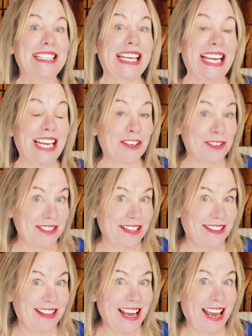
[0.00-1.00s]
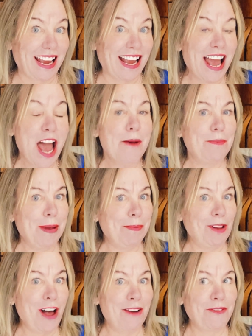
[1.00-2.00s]
here's the thing,
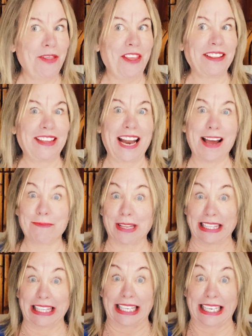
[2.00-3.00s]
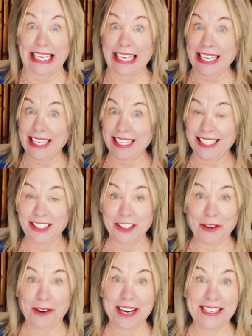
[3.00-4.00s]
people often think that I'm a little
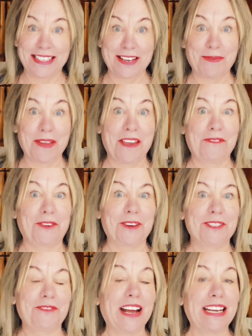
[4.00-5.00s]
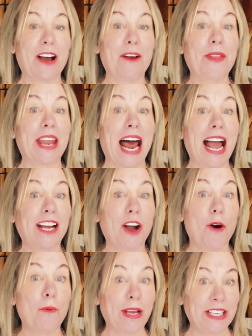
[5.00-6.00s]
crazy when they first find out that I
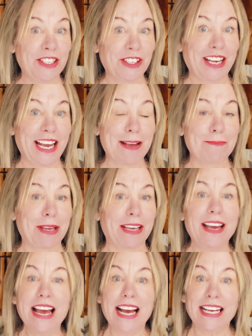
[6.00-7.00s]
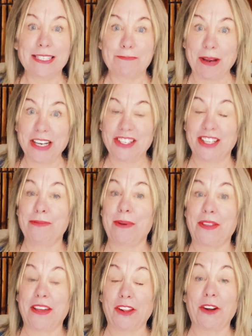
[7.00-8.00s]
go winter camping, especially when
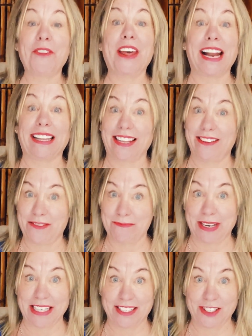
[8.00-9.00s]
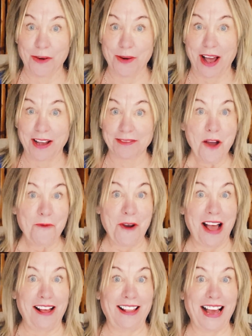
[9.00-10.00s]
they learn that I live in Minnesota.
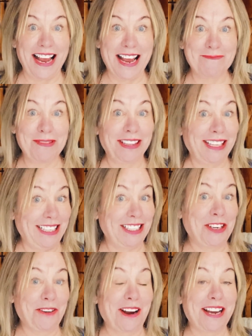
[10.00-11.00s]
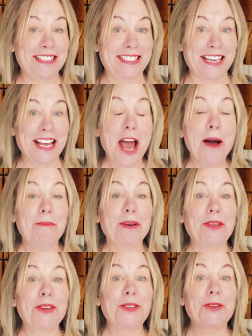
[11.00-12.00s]
Well, I am a little crazy, but
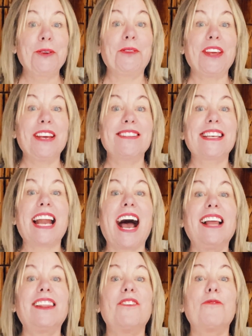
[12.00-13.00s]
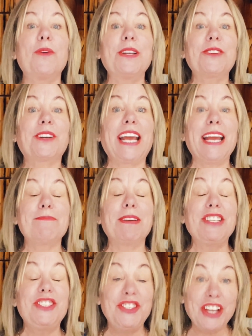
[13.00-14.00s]
the truth is that I love winter
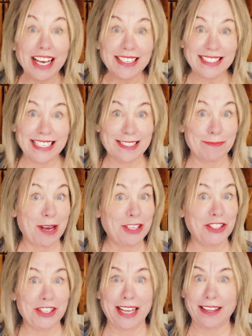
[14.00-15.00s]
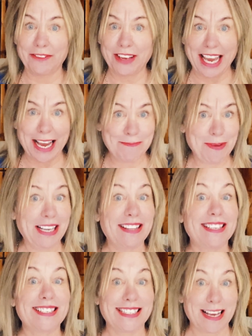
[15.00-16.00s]
camping just as much as I love camping in
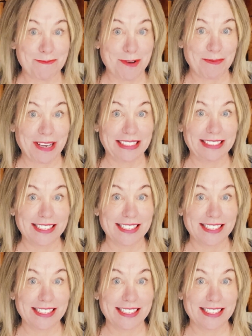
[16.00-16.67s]
the summer months.